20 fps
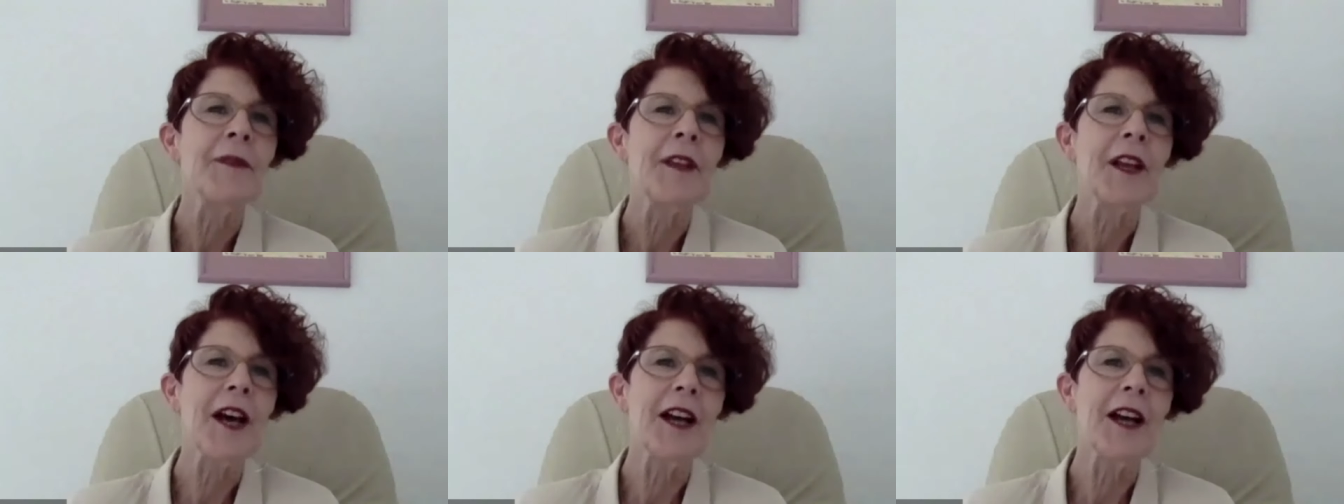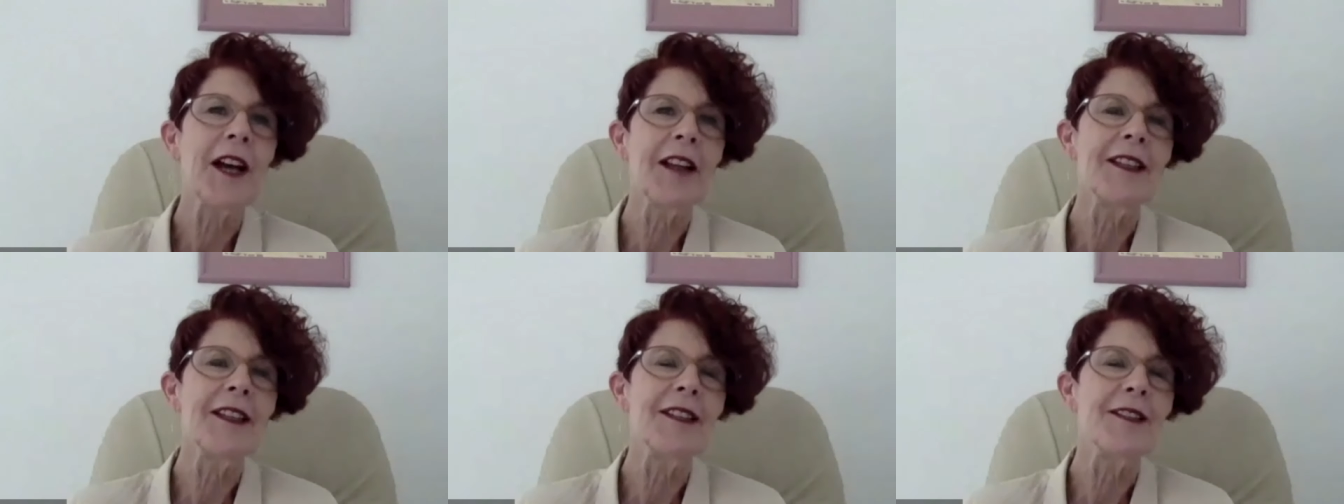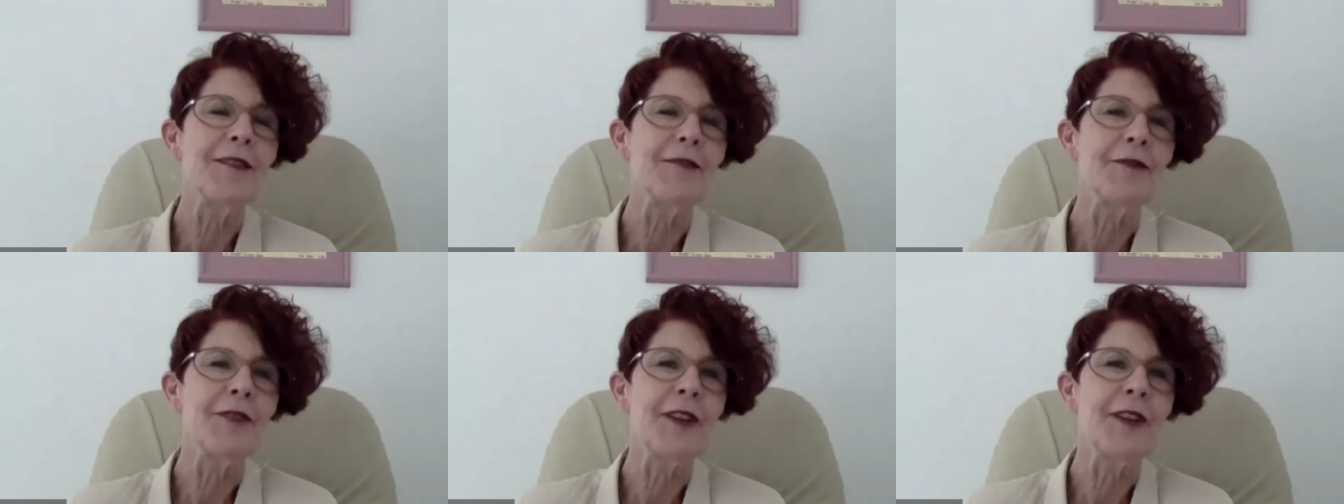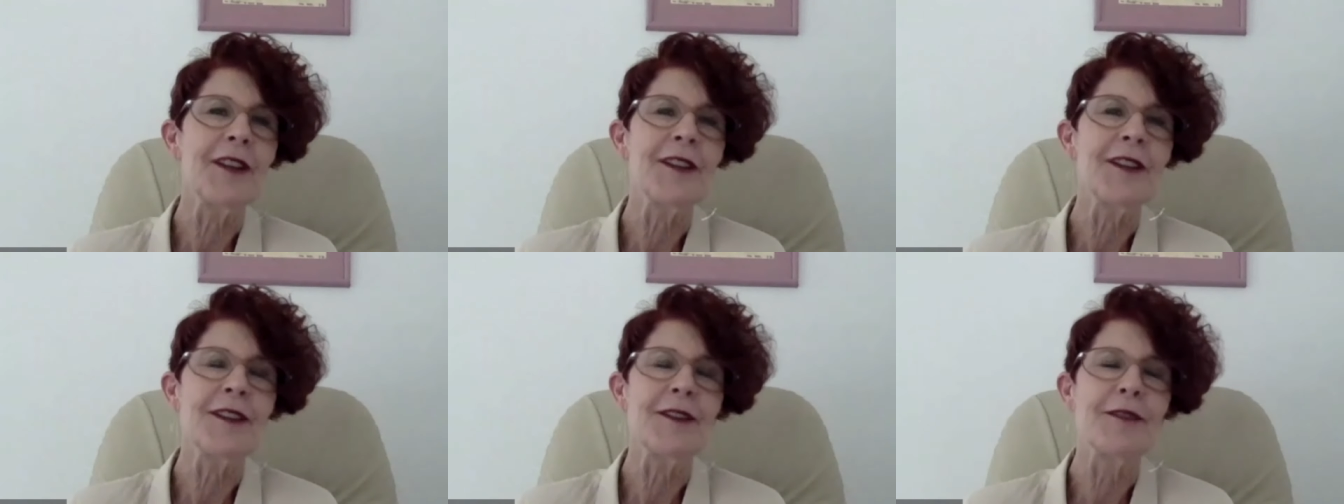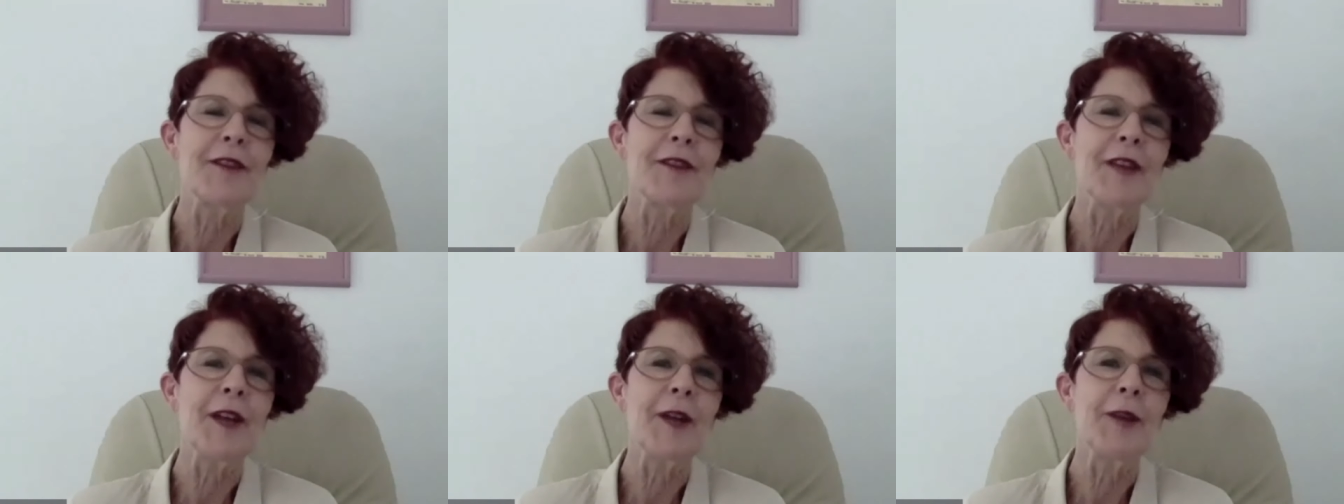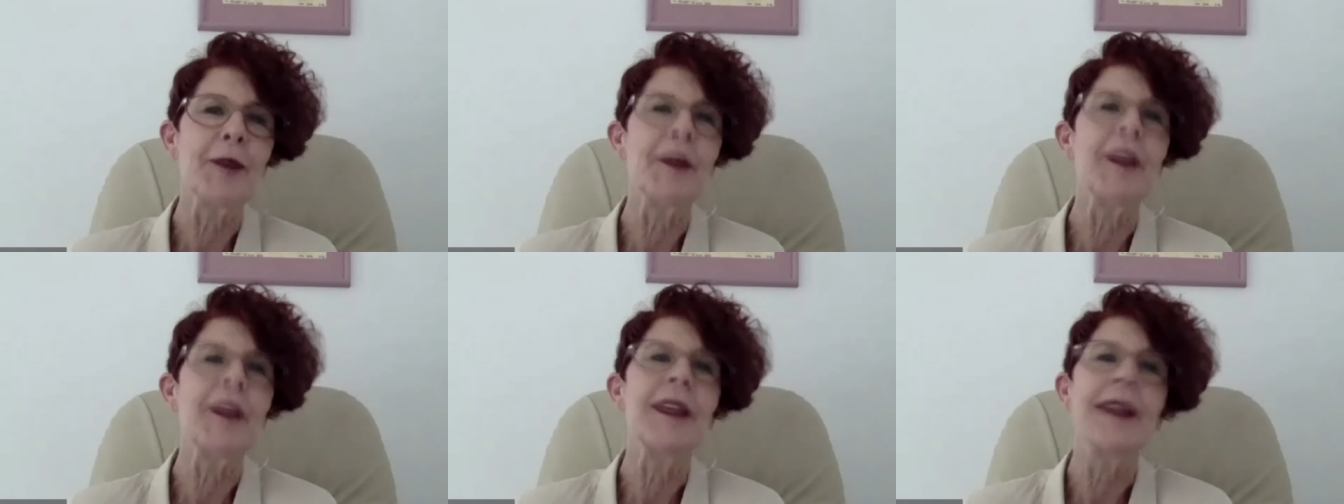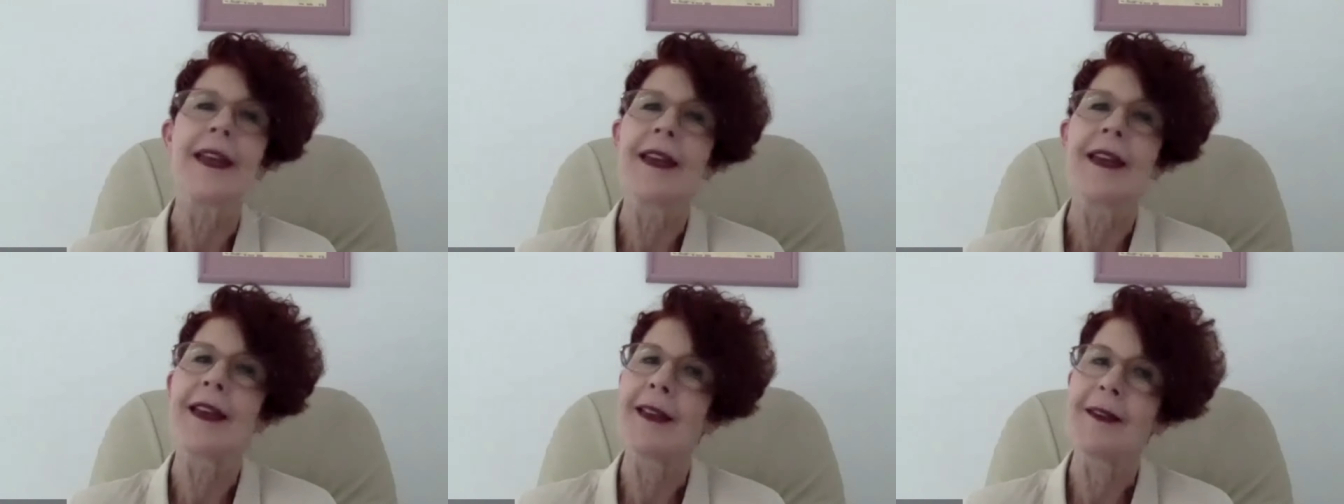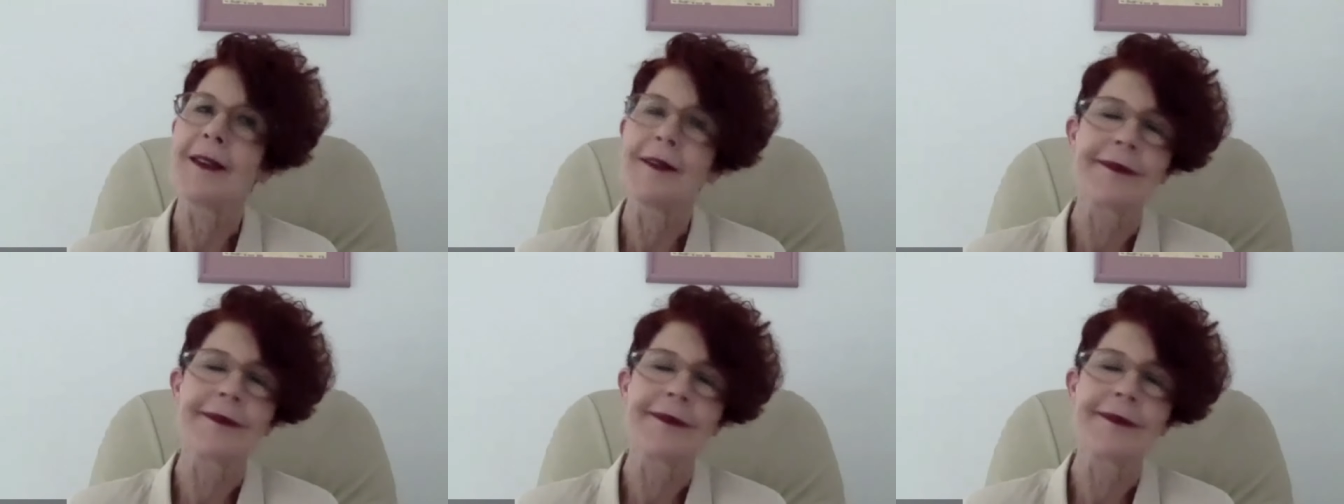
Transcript: colleagues and friends and family, and